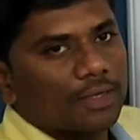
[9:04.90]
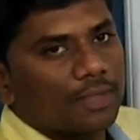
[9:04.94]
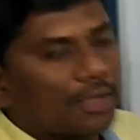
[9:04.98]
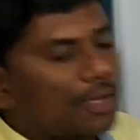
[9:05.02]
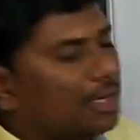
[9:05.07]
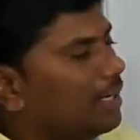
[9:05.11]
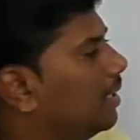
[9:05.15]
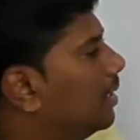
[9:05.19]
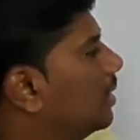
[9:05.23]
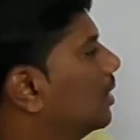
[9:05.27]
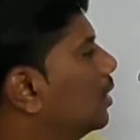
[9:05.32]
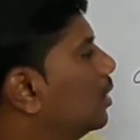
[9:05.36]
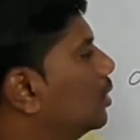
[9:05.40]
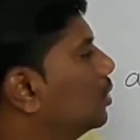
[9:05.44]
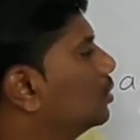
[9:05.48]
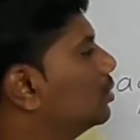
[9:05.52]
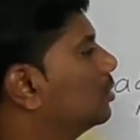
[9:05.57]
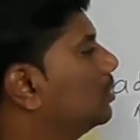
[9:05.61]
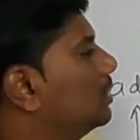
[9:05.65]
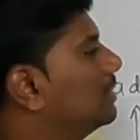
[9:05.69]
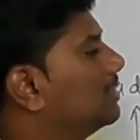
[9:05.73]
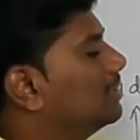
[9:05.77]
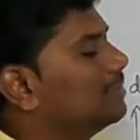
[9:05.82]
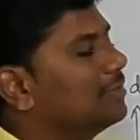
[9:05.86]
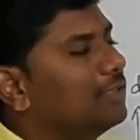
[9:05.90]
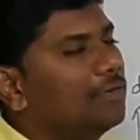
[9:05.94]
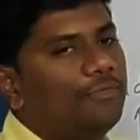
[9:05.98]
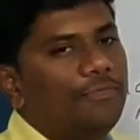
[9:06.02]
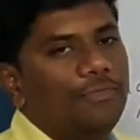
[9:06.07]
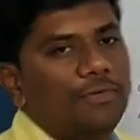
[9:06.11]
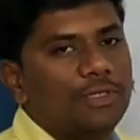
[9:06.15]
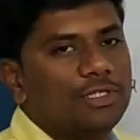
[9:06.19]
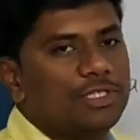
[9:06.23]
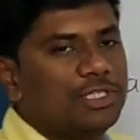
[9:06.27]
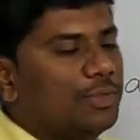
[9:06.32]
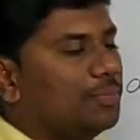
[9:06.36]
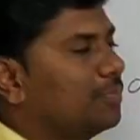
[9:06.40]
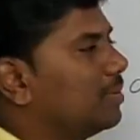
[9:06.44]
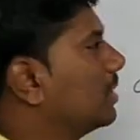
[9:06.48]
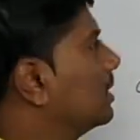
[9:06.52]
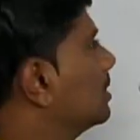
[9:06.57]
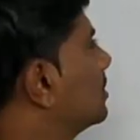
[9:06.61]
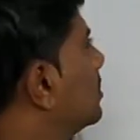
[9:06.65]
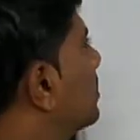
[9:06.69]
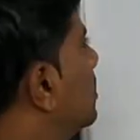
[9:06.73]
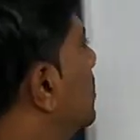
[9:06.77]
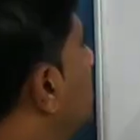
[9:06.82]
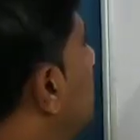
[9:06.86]
Getting? So this is the first
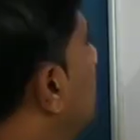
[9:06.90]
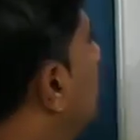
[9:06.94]
difference.